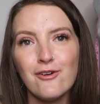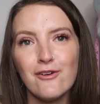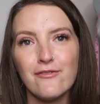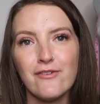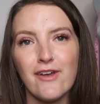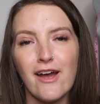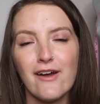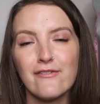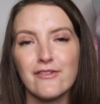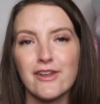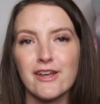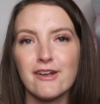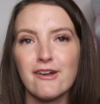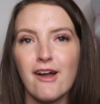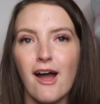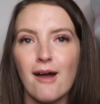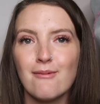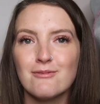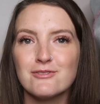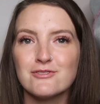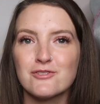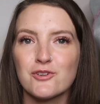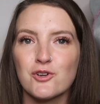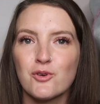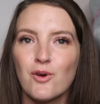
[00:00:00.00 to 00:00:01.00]
If you have any
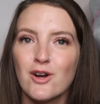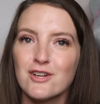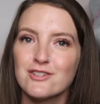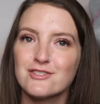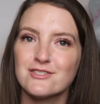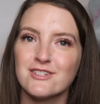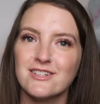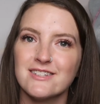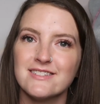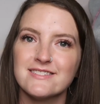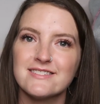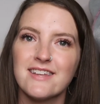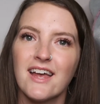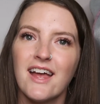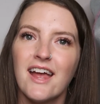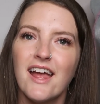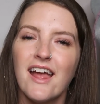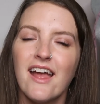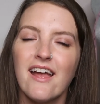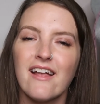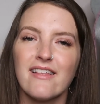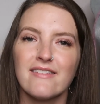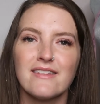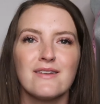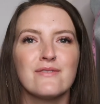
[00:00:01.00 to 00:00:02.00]
comments or questions,
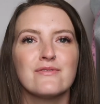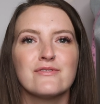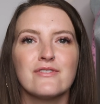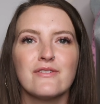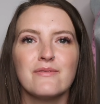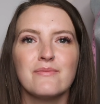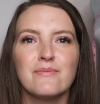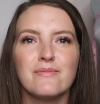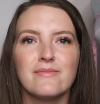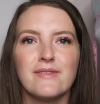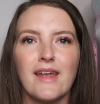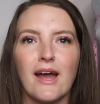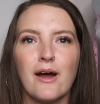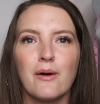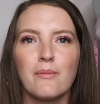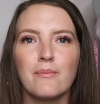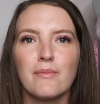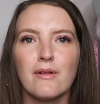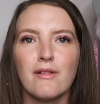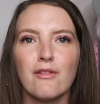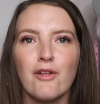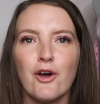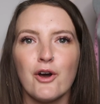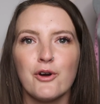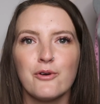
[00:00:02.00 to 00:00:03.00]
leave them down
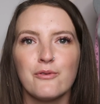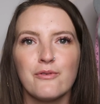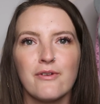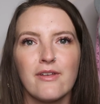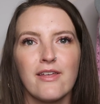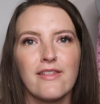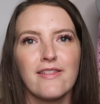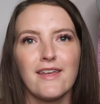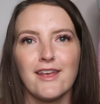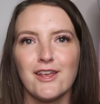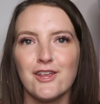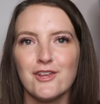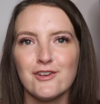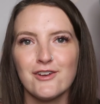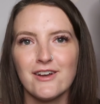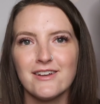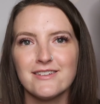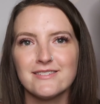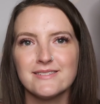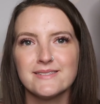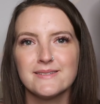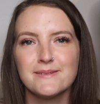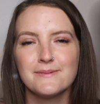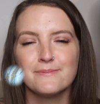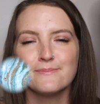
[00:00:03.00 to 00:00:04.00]
below. Thank you guys.